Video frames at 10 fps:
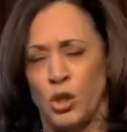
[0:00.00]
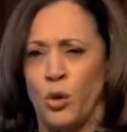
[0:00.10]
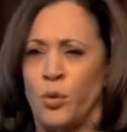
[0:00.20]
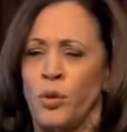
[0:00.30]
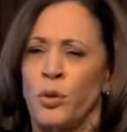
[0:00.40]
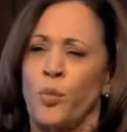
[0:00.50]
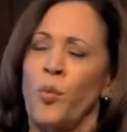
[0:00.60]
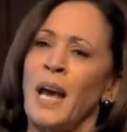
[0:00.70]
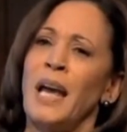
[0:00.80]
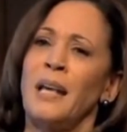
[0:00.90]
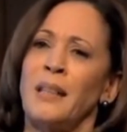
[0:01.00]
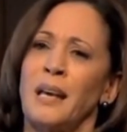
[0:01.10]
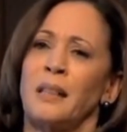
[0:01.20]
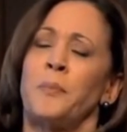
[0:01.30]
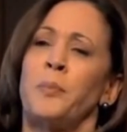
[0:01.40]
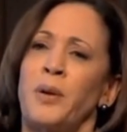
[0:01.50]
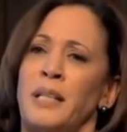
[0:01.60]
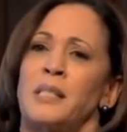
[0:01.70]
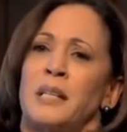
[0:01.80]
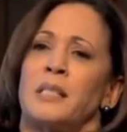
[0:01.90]
So the way that the
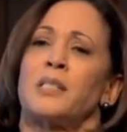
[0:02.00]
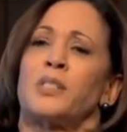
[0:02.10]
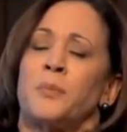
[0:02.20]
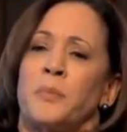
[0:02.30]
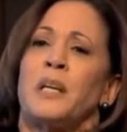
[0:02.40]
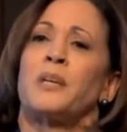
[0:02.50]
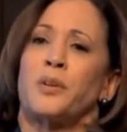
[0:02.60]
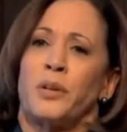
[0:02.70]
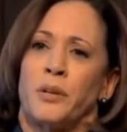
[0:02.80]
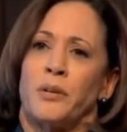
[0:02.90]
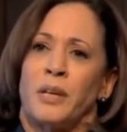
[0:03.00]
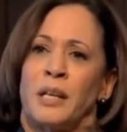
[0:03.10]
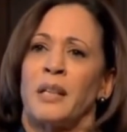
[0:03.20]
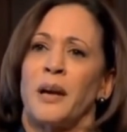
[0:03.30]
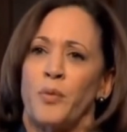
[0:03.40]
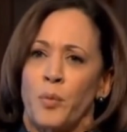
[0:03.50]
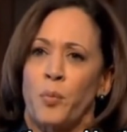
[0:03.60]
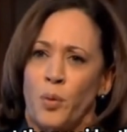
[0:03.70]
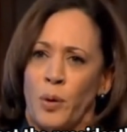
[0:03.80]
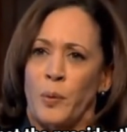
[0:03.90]
president's demeanor in that
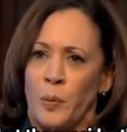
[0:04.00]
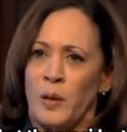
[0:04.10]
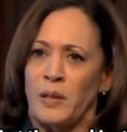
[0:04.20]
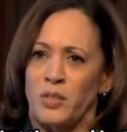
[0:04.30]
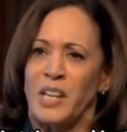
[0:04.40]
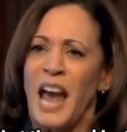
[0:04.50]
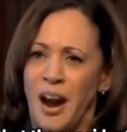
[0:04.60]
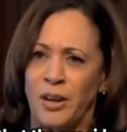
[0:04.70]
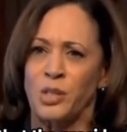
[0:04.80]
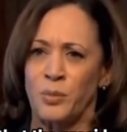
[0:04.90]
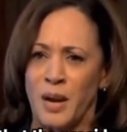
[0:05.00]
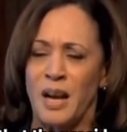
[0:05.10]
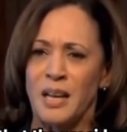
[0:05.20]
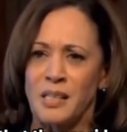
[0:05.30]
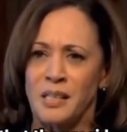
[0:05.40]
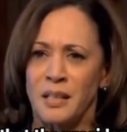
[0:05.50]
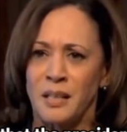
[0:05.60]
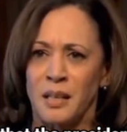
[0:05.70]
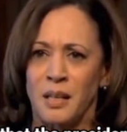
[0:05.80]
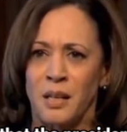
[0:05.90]
report was characterized
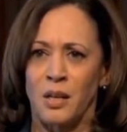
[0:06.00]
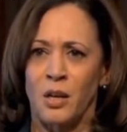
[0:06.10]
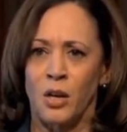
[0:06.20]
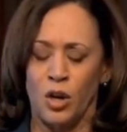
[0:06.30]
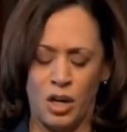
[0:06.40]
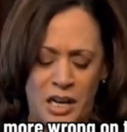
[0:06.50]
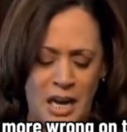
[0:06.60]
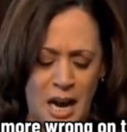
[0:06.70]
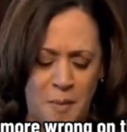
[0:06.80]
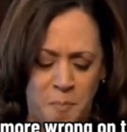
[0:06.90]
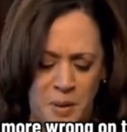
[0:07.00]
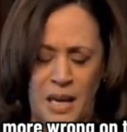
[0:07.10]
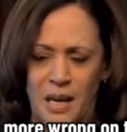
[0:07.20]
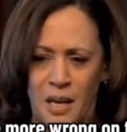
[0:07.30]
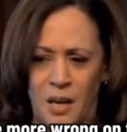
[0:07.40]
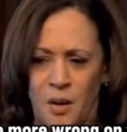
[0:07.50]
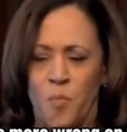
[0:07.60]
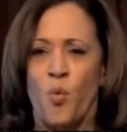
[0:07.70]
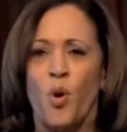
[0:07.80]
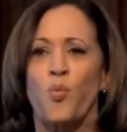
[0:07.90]
could not be
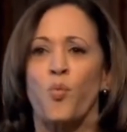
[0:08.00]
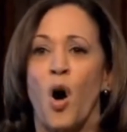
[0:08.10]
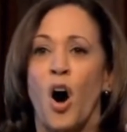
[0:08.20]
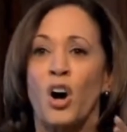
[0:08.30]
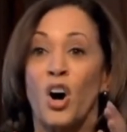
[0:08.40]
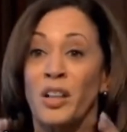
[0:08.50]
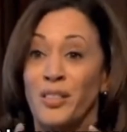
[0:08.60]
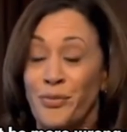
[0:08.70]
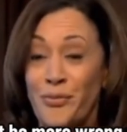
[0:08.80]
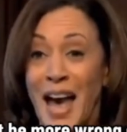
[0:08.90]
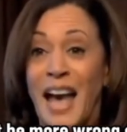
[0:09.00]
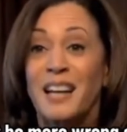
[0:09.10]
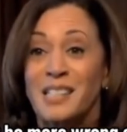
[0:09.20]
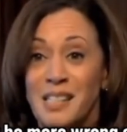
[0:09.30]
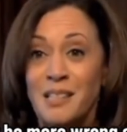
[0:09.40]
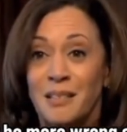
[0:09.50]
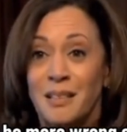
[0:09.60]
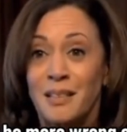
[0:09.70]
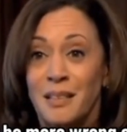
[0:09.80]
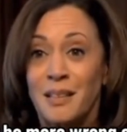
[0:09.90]
more wrong on the facts
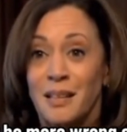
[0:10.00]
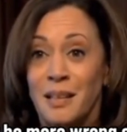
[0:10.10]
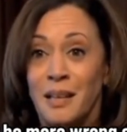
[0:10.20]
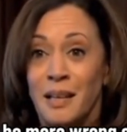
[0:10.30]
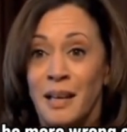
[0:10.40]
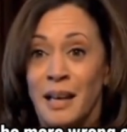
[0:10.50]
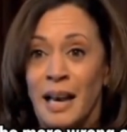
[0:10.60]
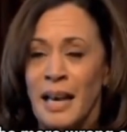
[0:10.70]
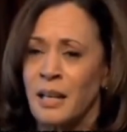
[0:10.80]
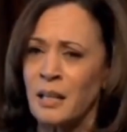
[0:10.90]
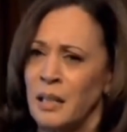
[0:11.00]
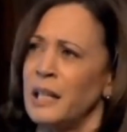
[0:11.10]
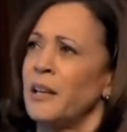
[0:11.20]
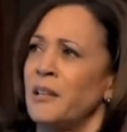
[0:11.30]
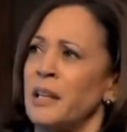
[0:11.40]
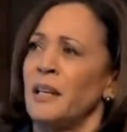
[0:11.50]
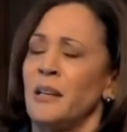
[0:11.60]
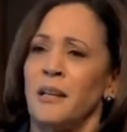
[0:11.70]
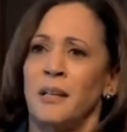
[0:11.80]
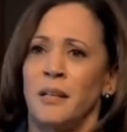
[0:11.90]
and
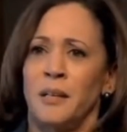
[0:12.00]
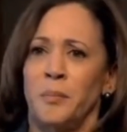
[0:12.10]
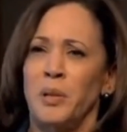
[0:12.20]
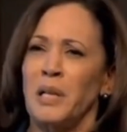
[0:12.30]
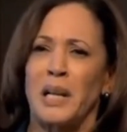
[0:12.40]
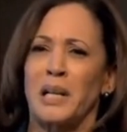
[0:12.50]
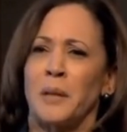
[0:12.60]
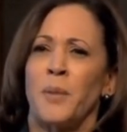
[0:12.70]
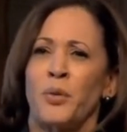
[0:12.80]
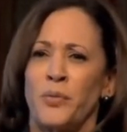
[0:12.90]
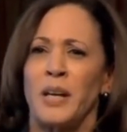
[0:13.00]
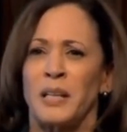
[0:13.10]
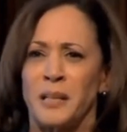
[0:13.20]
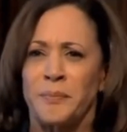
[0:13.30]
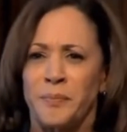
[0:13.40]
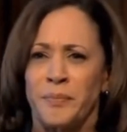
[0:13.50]
clearly politically motivated.